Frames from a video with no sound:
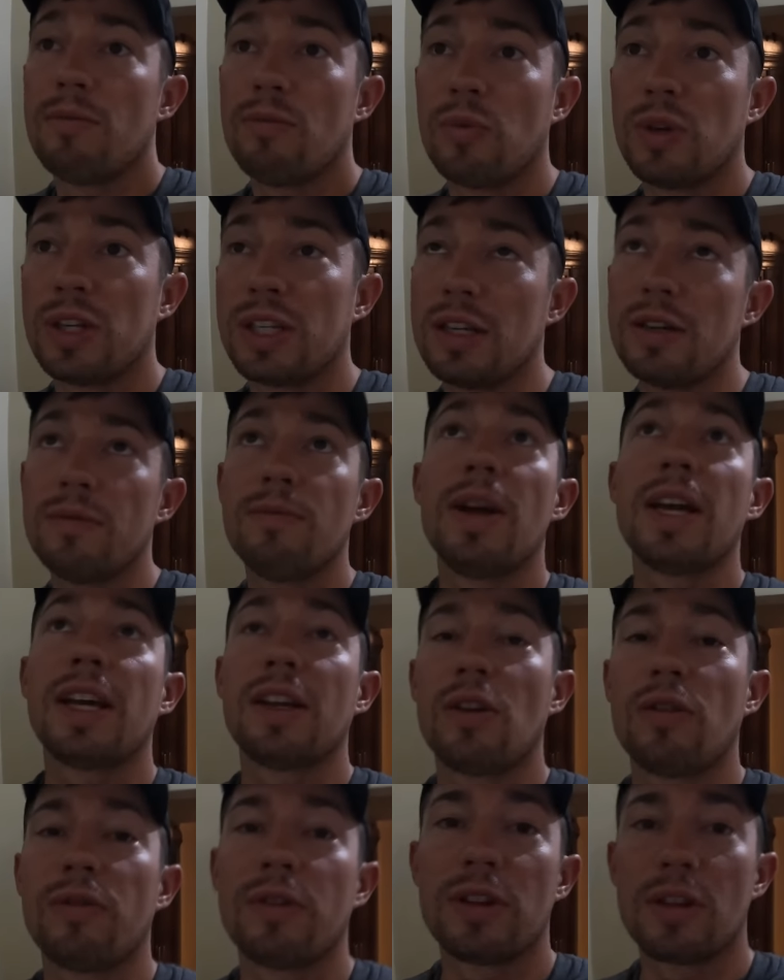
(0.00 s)
We didn't make
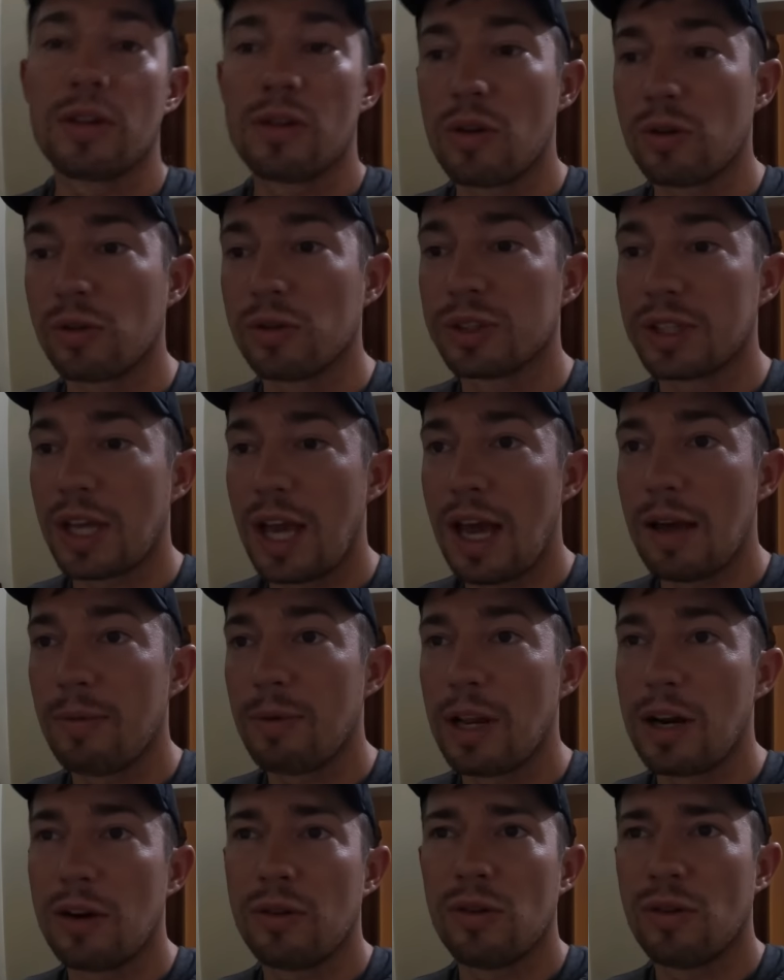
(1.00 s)
it over to the locals'
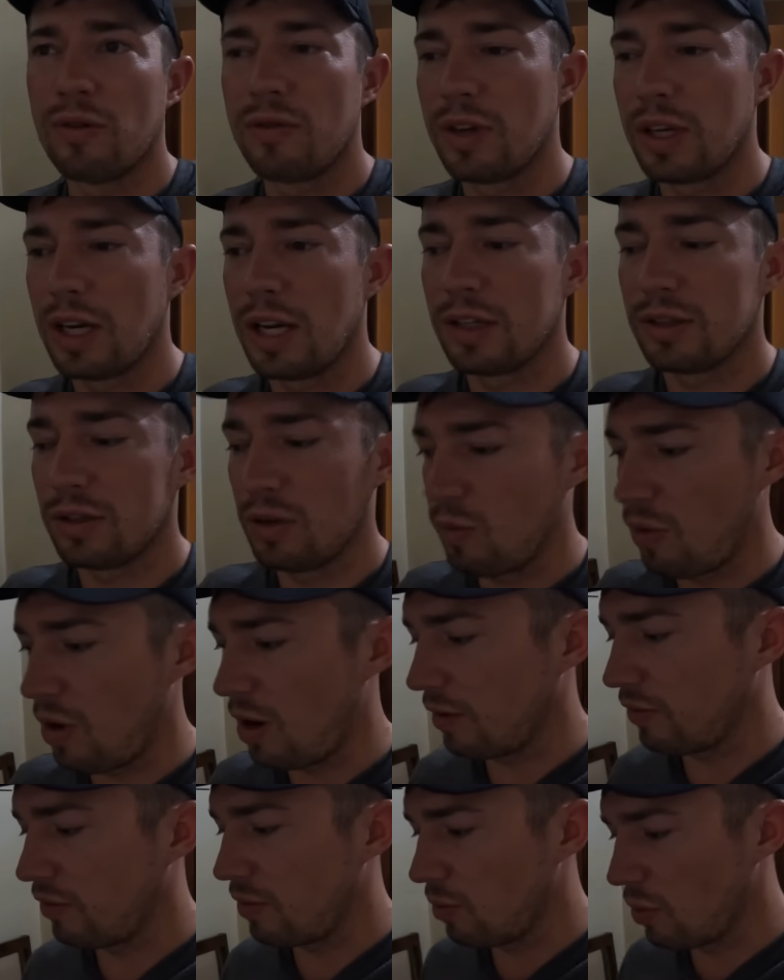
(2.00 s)
cabin. I don't know if you can actually
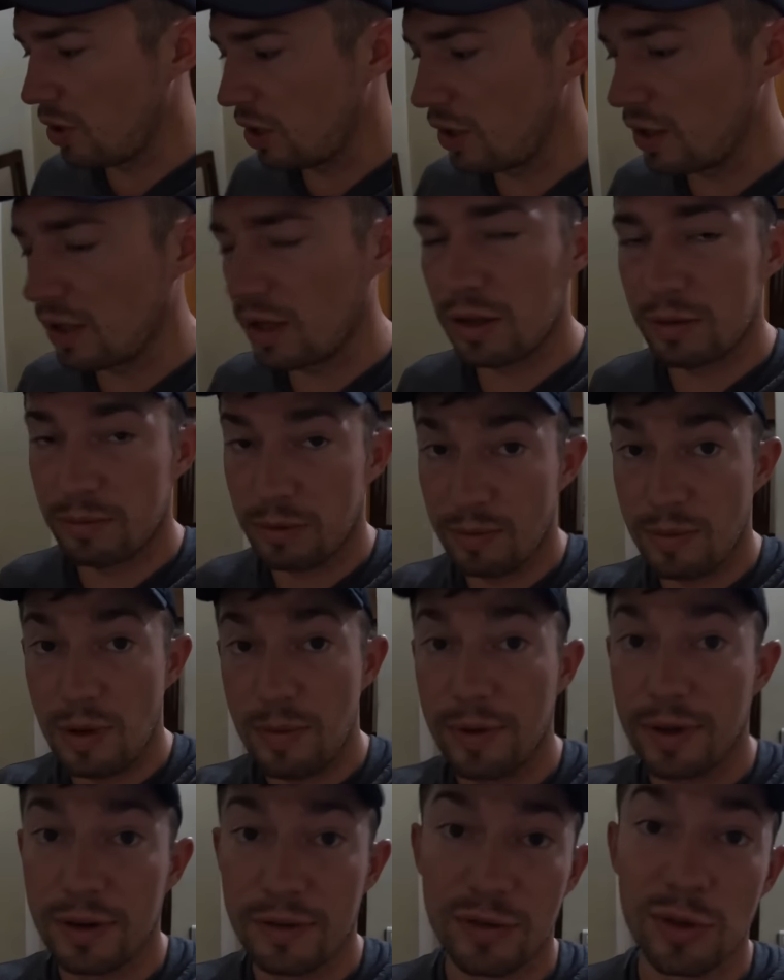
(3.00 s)
walk from one to the other, but
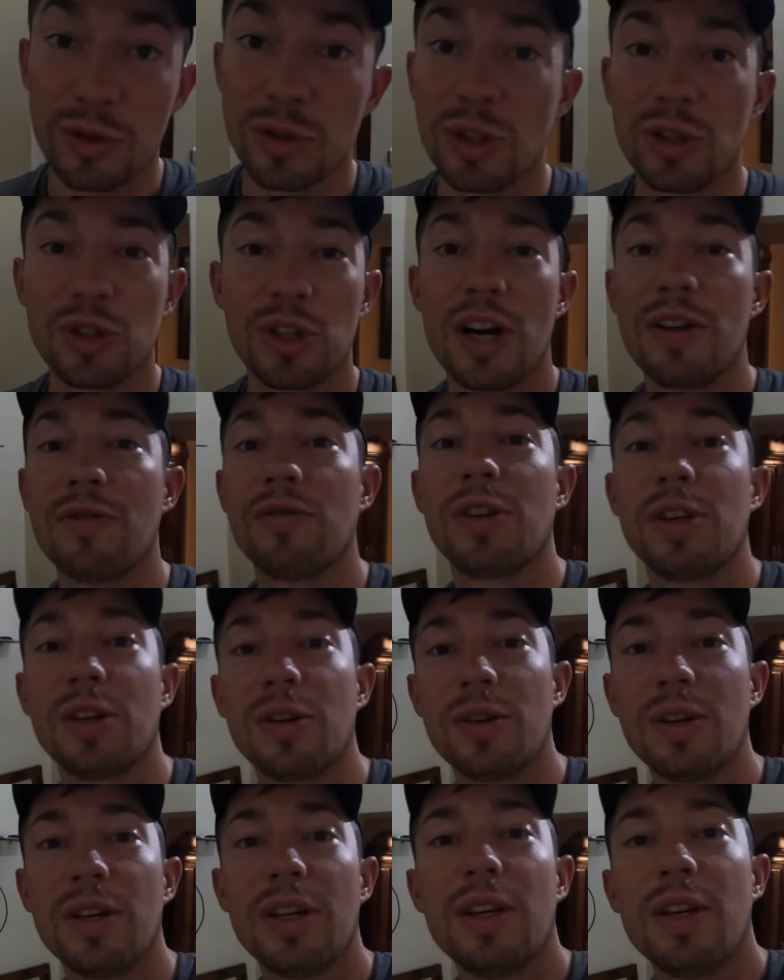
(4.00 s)
maybe in a future train
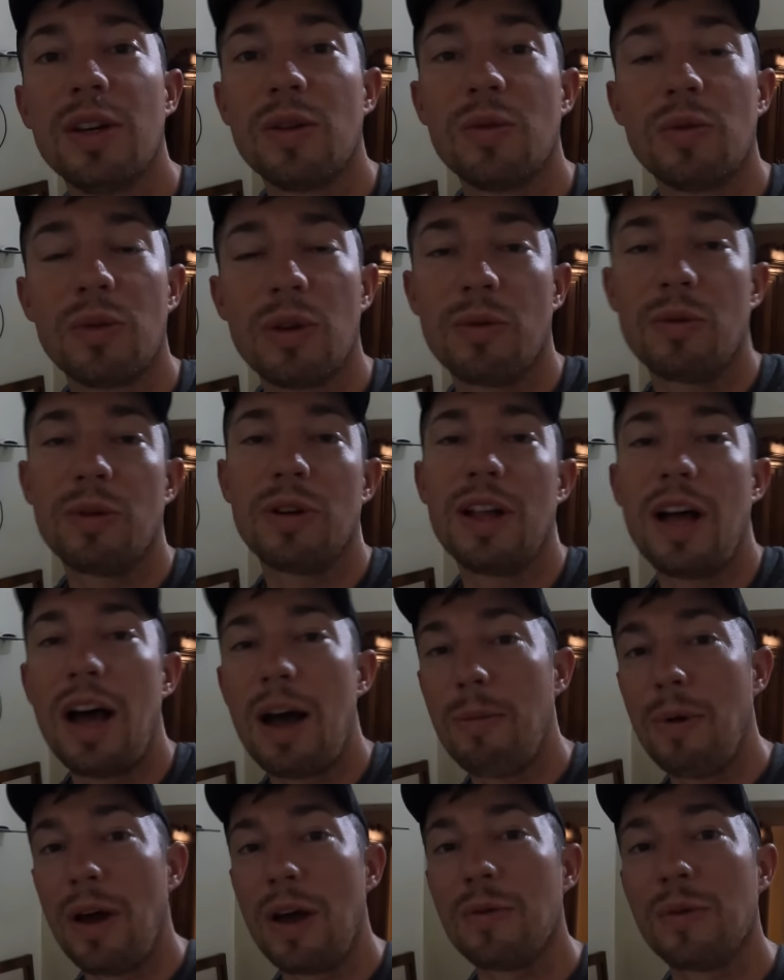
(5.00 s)
video, we will
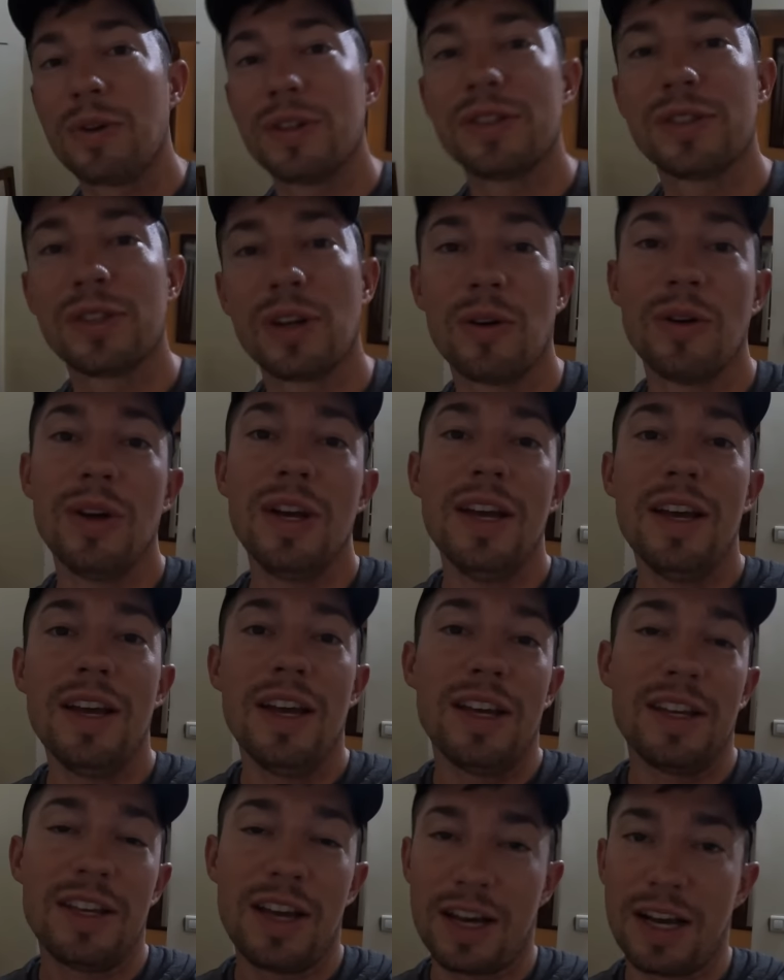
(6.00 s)
hop on one. So
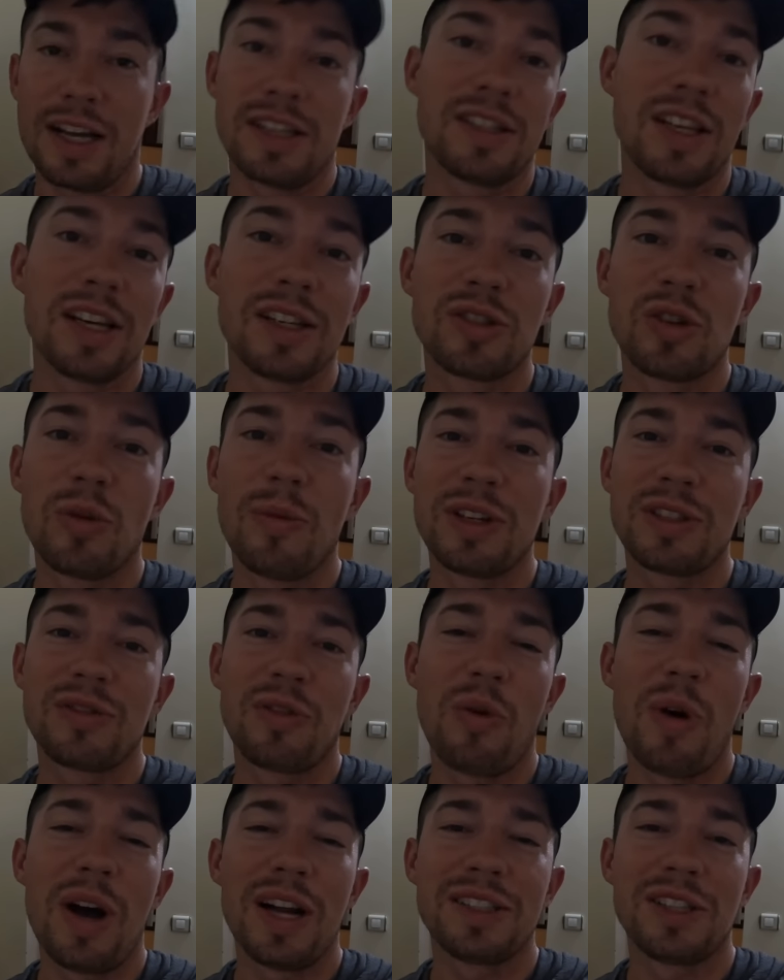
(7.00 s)
yeah, guys, thanks so much
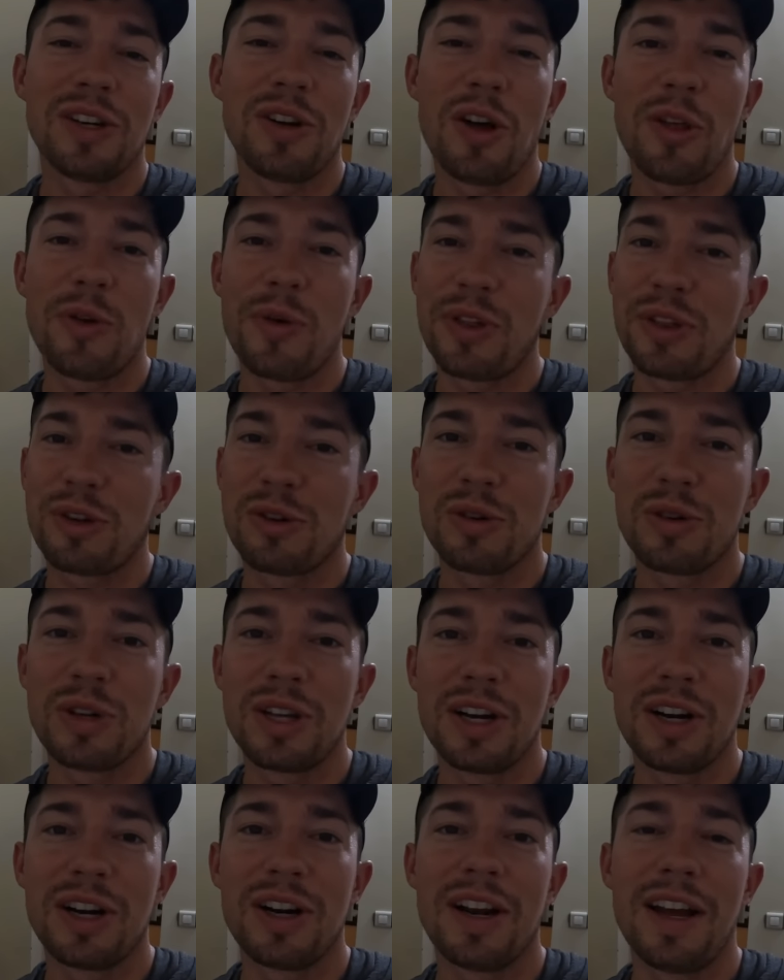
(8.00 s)
for watching all the way through
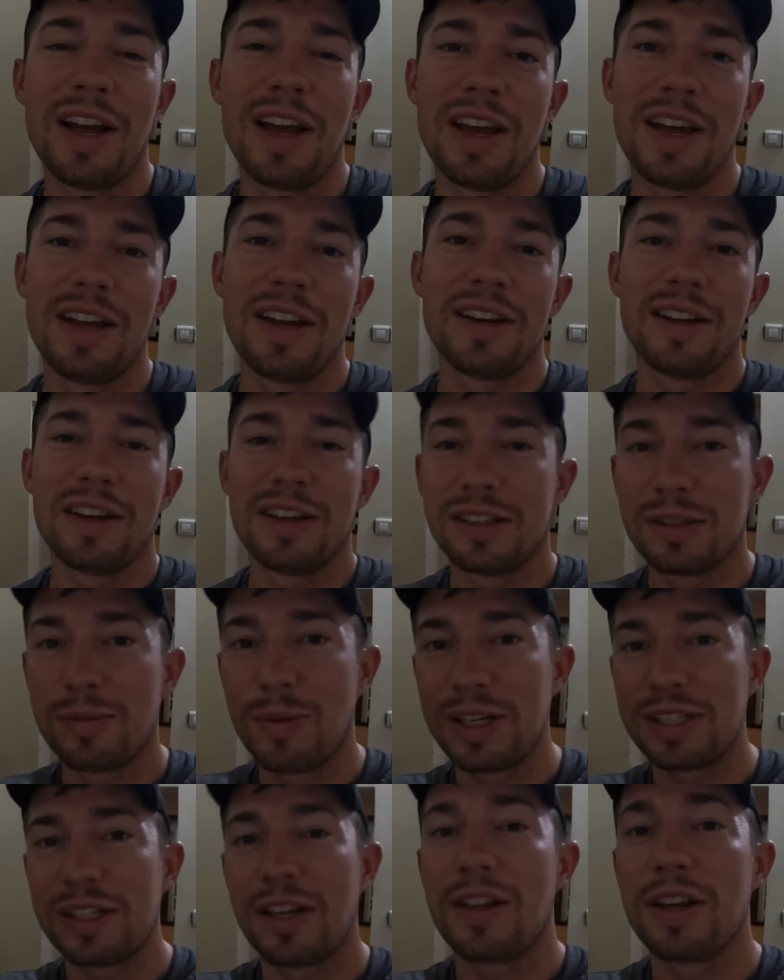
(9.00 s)
here, and uh,
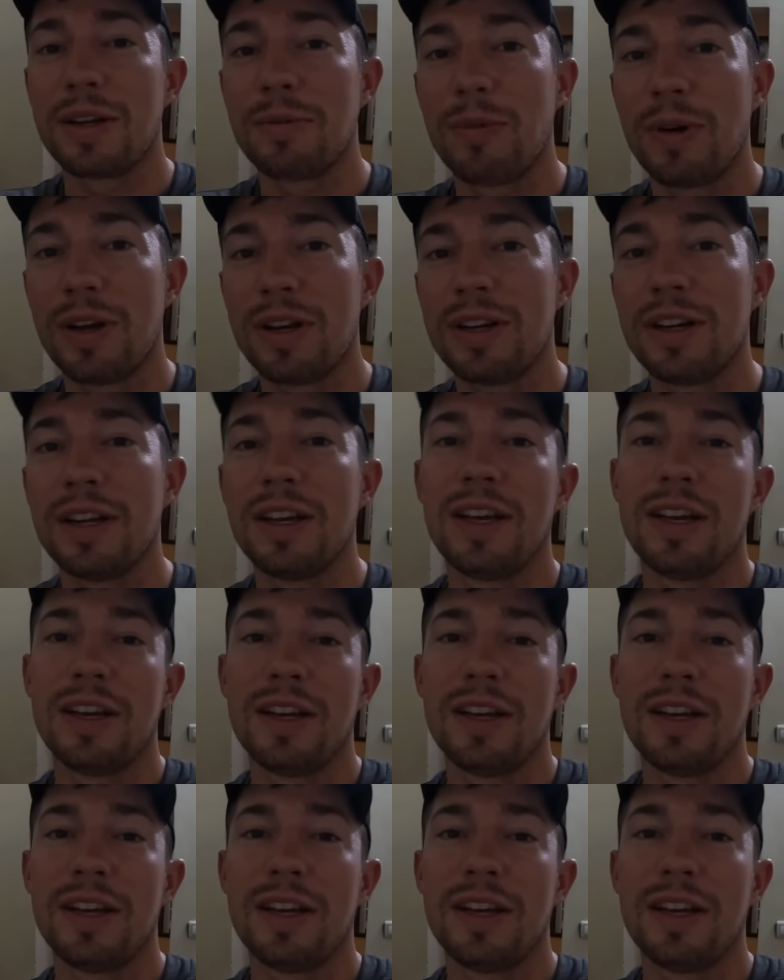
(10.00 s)
smash that like button.